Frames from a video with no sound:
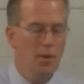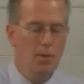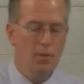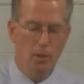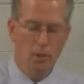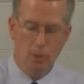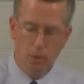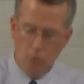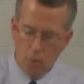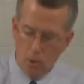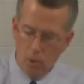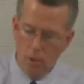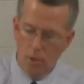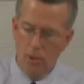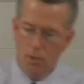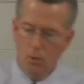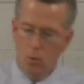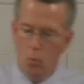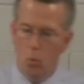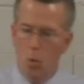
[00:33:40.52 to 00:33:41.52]
The
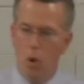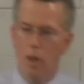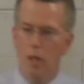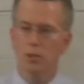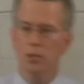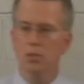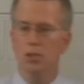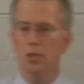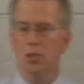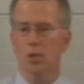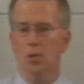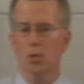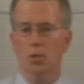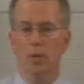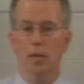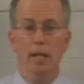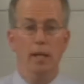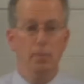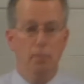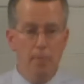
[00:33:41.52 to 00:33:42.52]
Lord wants you
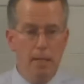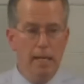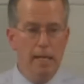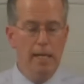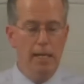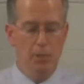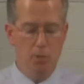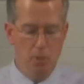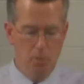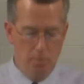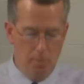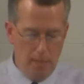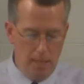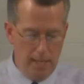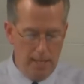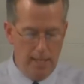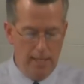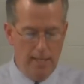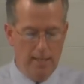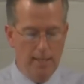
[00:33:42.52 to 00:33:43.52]
and me to
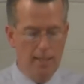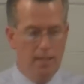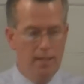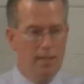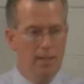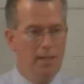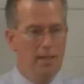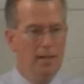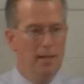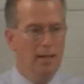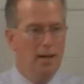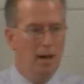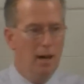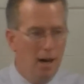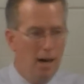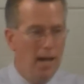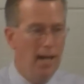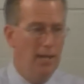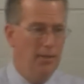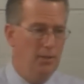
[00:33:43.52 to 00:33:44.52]
be
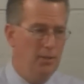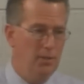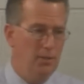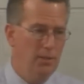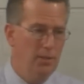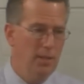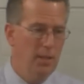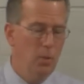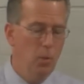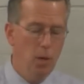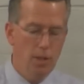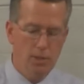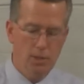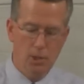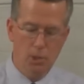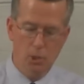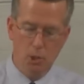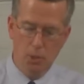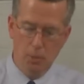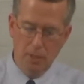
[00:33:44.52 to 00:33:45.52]
hot, He wants
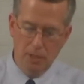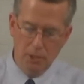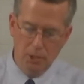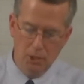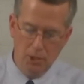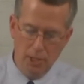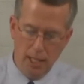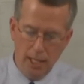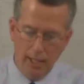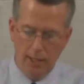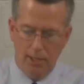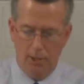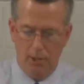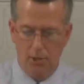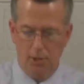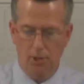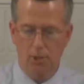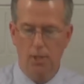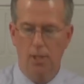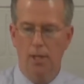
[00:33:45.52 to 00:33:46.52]
us to be
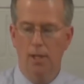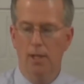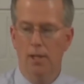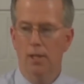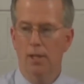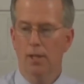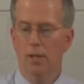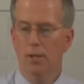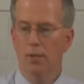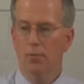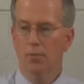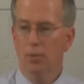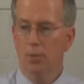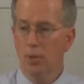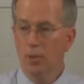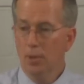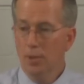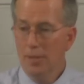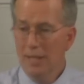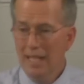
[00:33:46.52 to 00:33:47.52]
zealous for
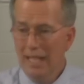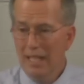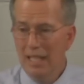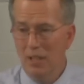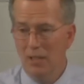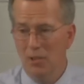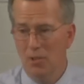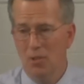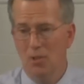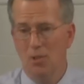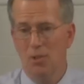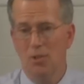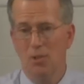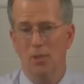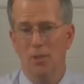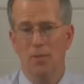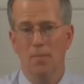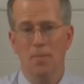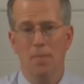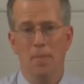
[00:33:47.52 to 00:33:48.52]
good deeds.
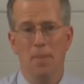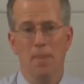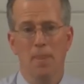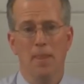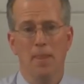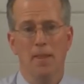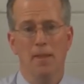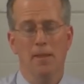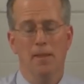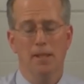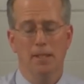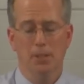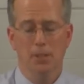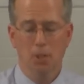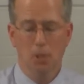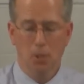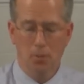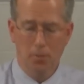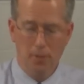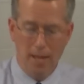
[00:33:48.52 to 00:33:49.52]
And
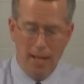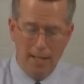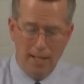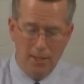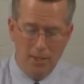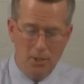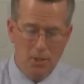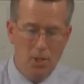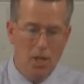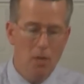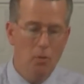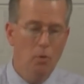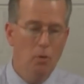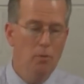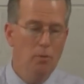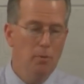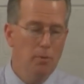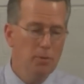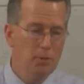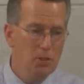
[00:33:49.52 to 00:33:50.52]
so, if that is not what
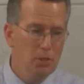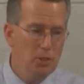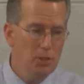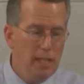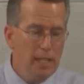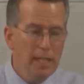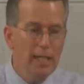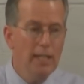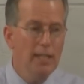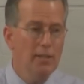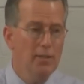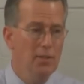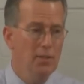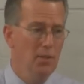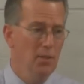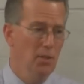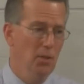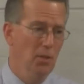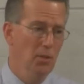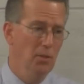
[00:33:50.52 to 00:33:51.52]
we've been seeking to do,